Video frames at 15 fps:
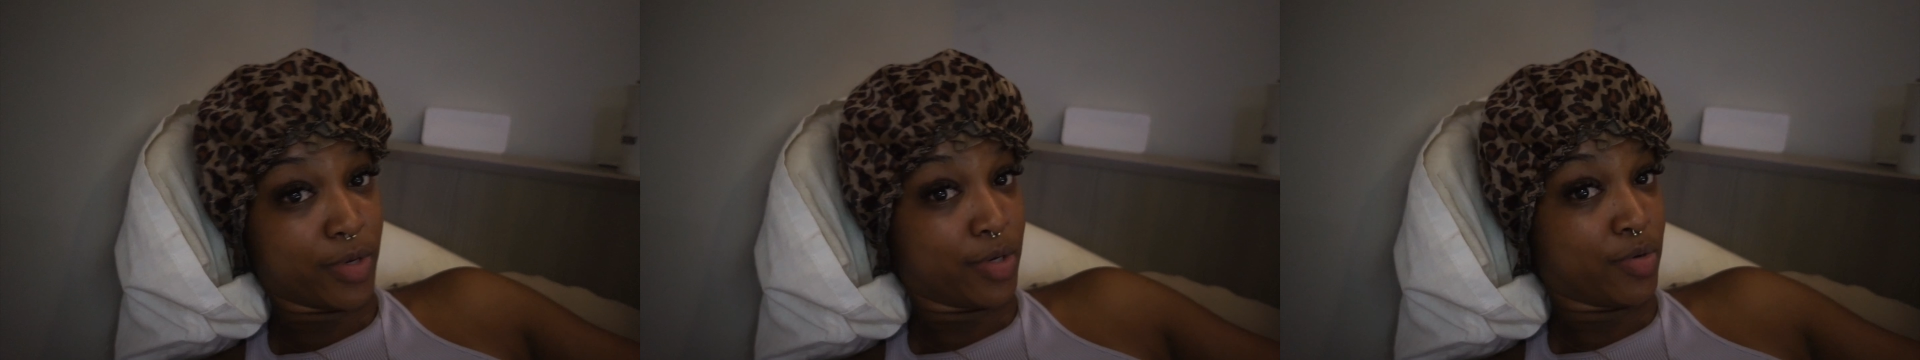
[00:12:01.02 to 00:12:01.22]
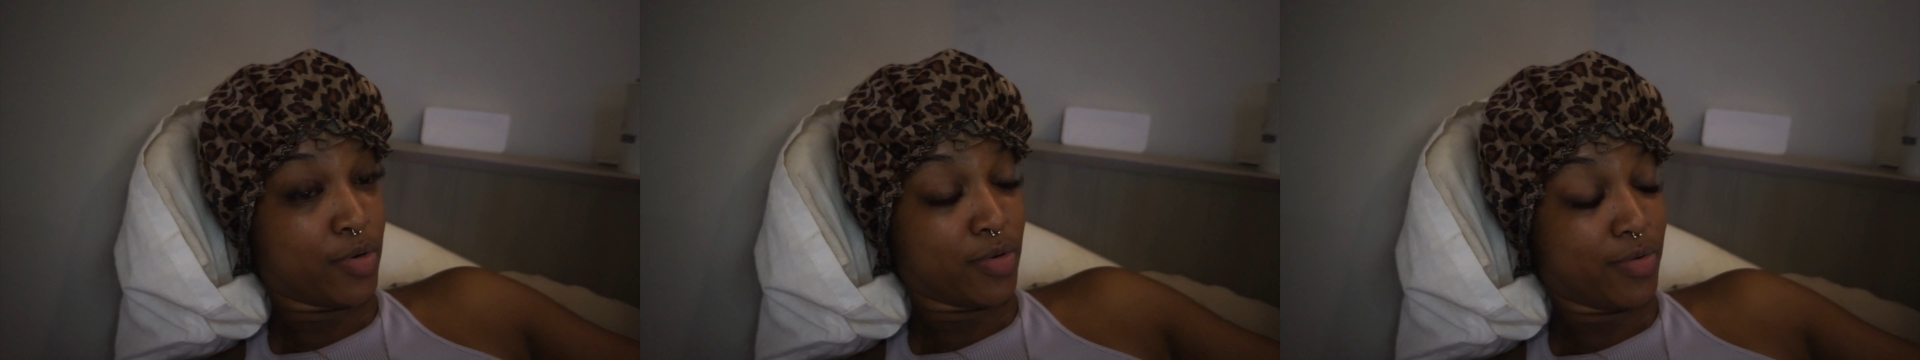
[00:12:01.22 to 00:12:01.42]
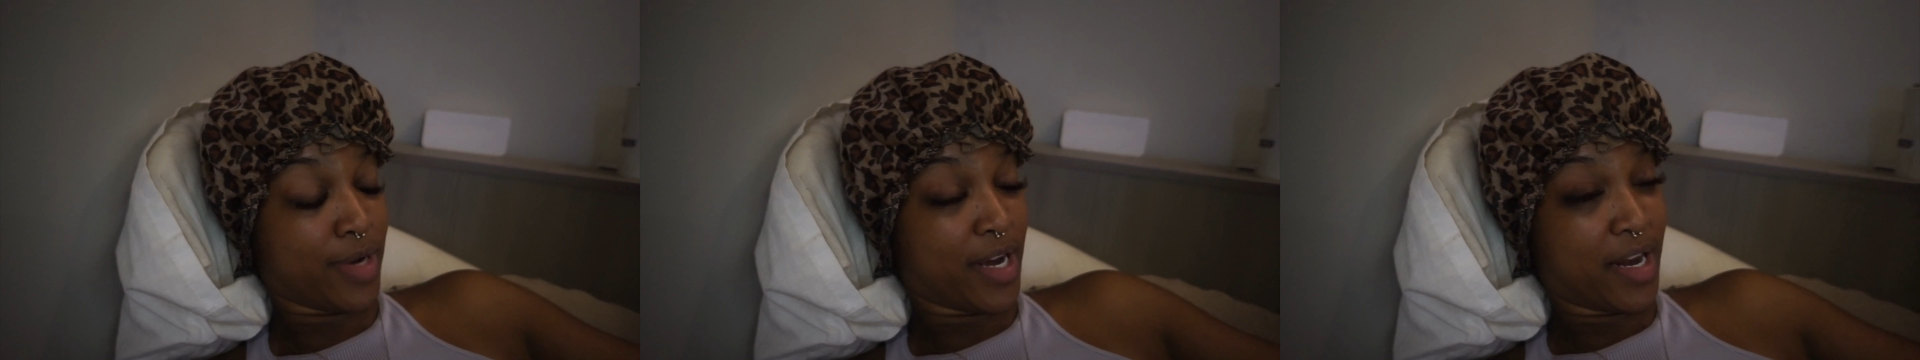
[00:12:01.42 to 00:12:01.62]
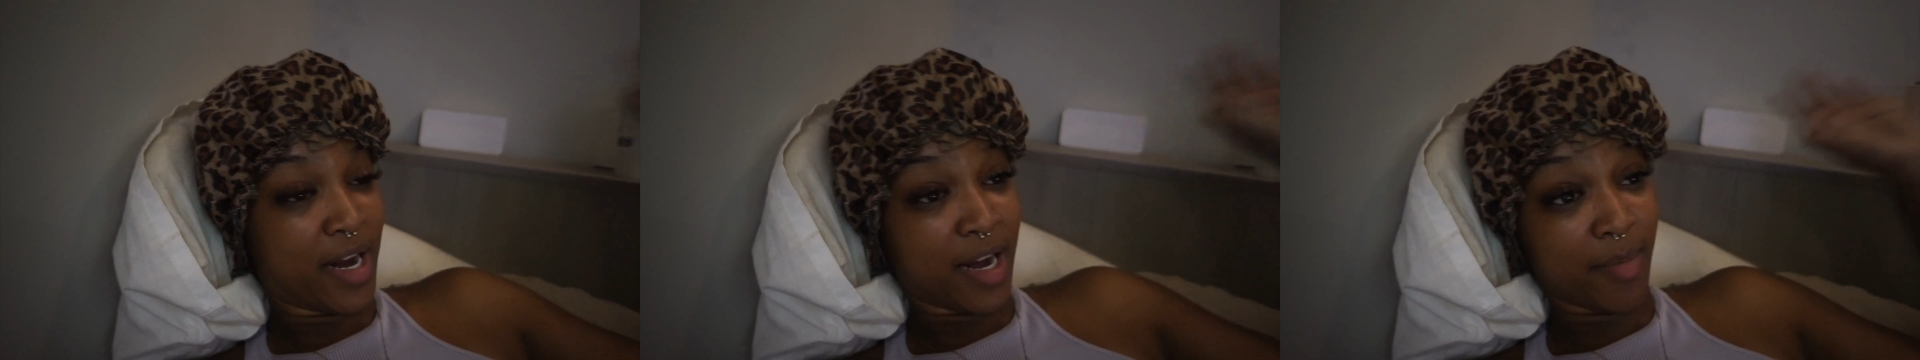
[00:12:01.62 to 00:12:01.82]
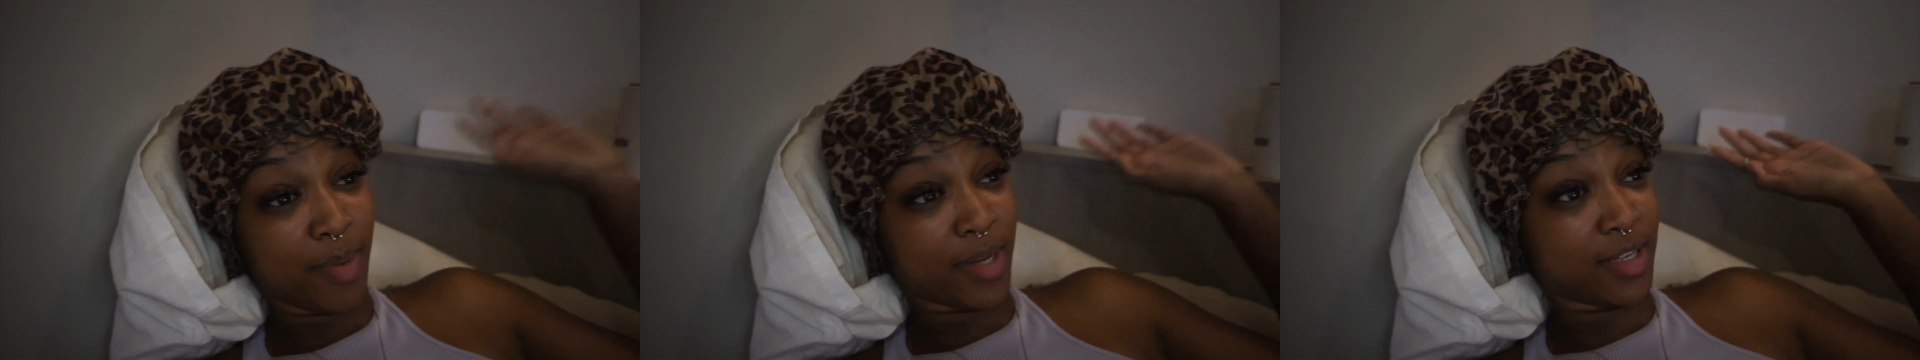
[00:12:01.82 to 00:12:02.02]
at all, and
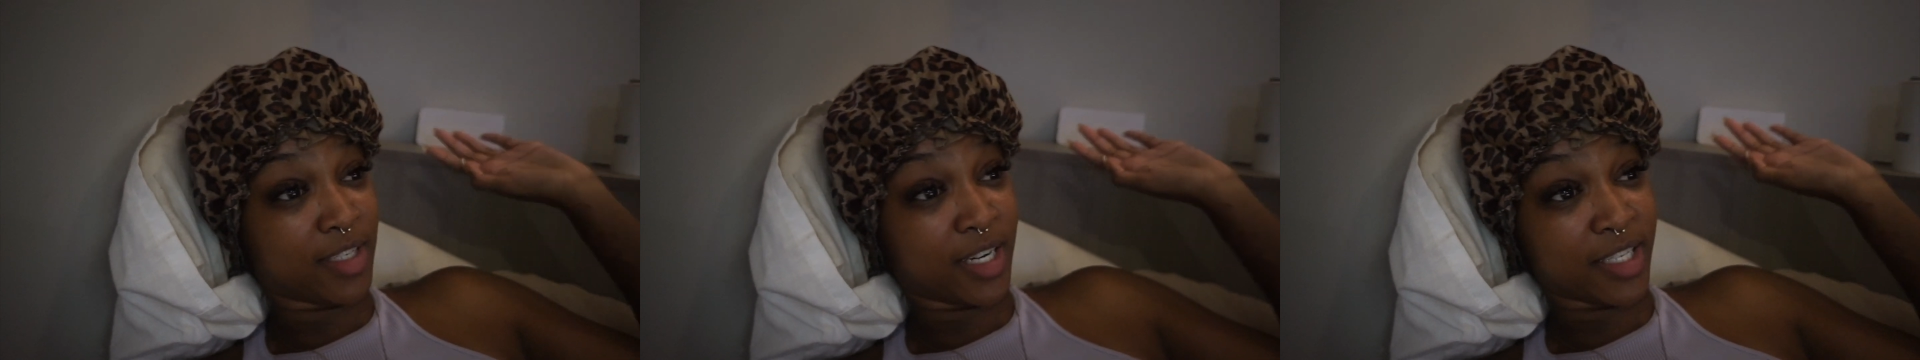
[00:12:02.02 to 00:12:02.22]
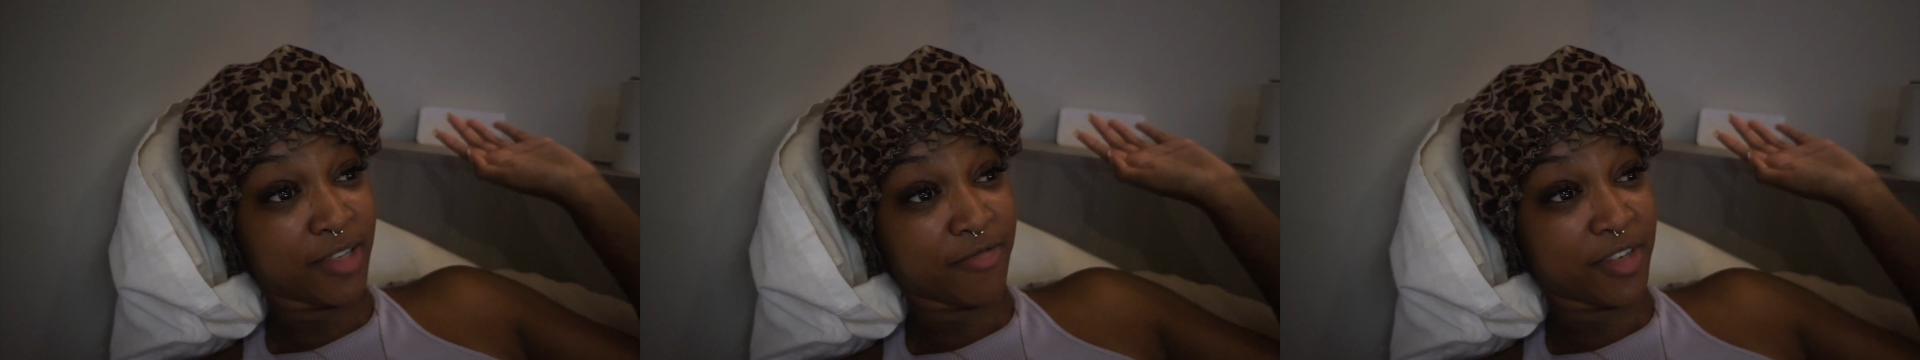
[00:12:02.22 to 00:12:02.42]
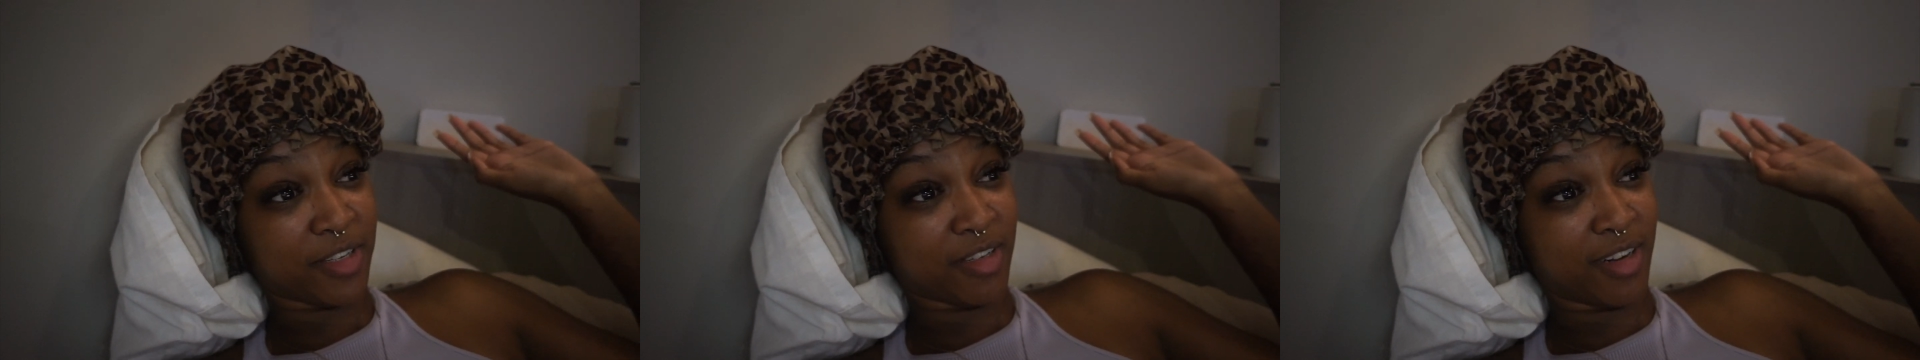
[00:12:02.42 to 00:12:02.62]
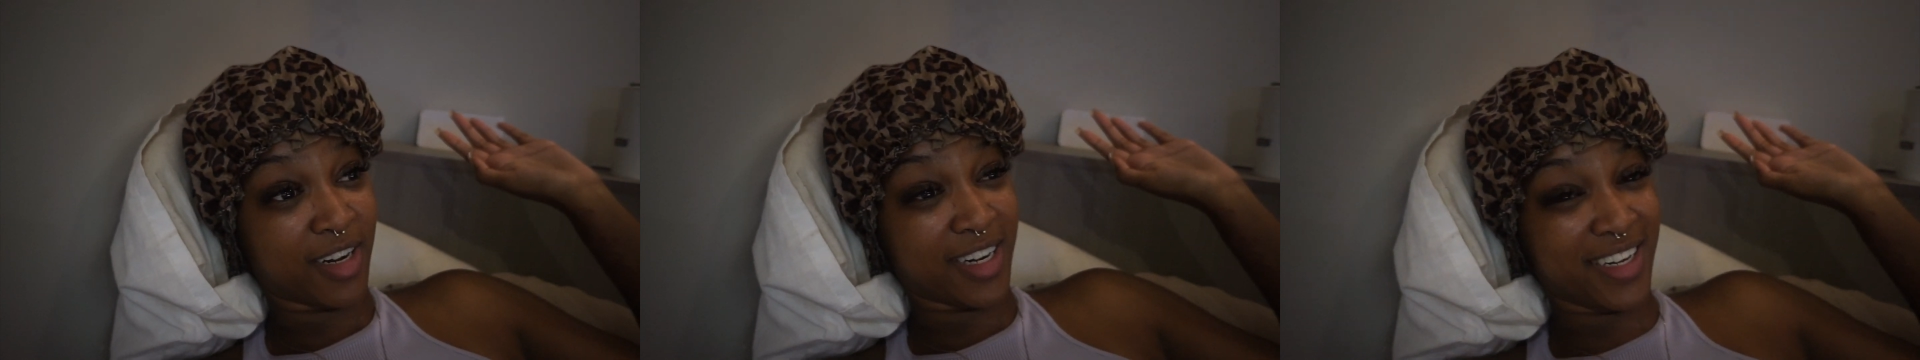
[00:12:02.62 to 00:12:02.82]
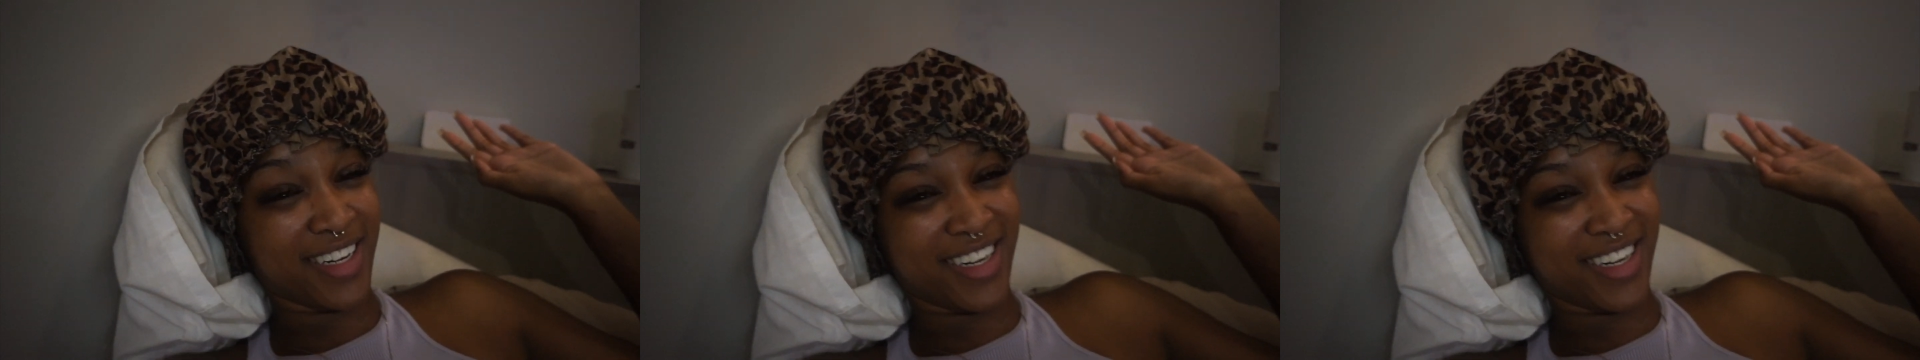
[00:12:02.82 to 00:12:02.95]
I apologize if it's not.